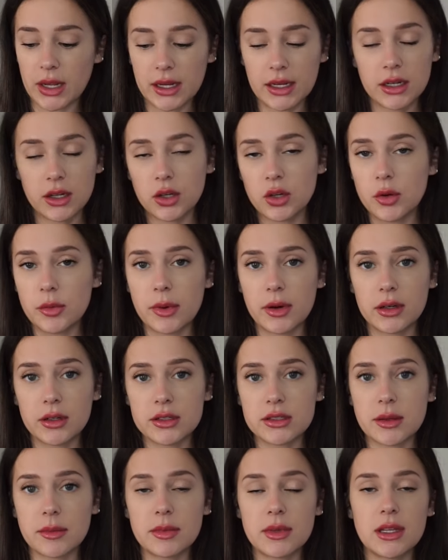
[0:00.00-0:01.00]
I get a coupon or
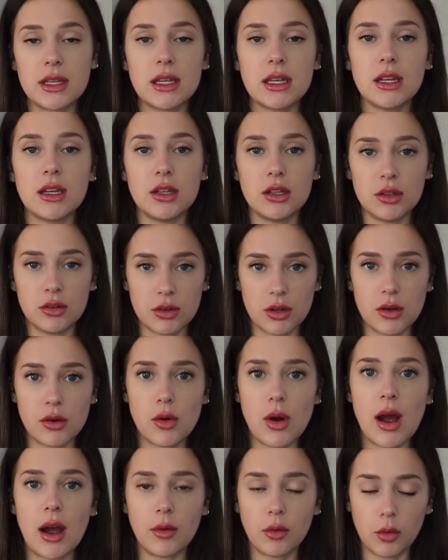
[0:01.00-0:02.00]
something, you know
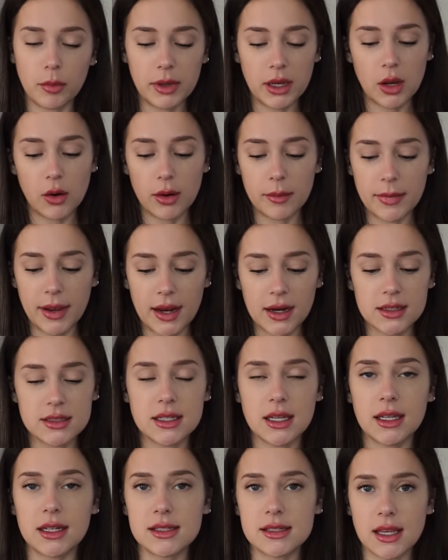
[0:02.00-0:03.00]
I will be going back
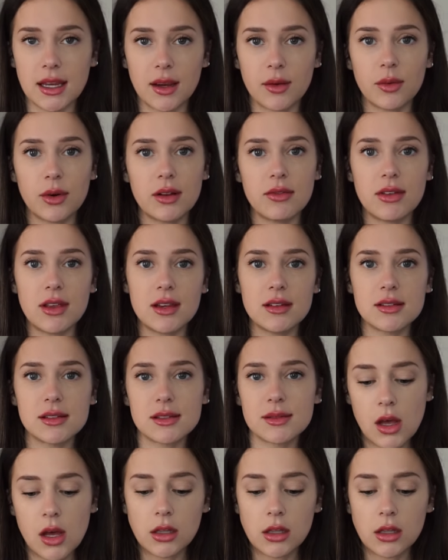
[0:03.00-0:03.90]
to get a second one of these.